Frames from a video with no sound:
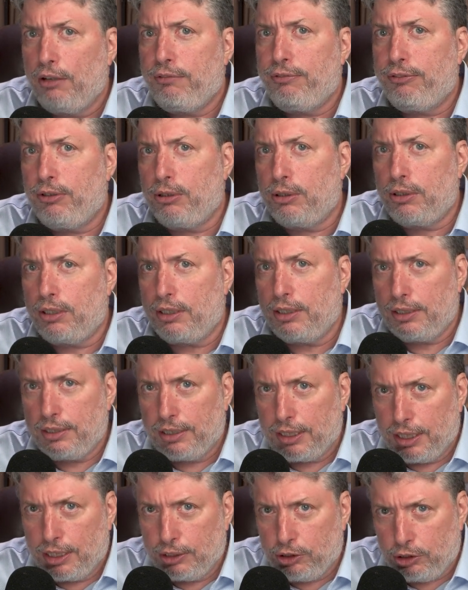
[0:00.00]
for
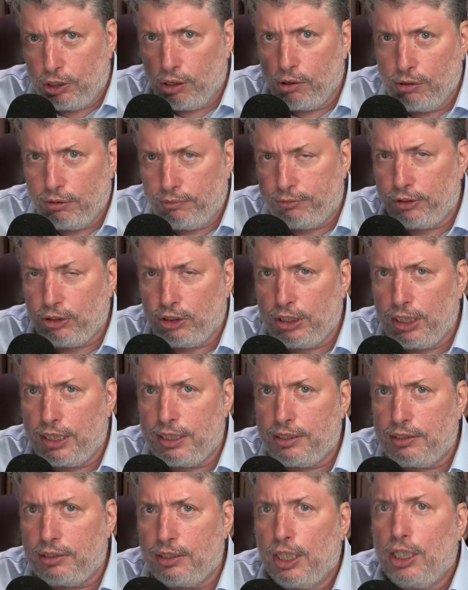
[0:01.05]
atone for
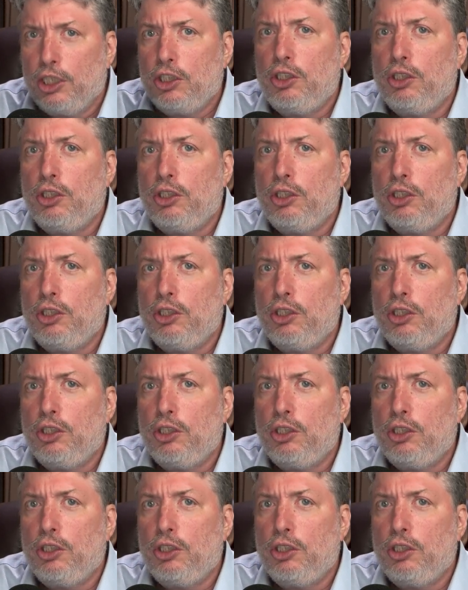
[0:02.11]
sins,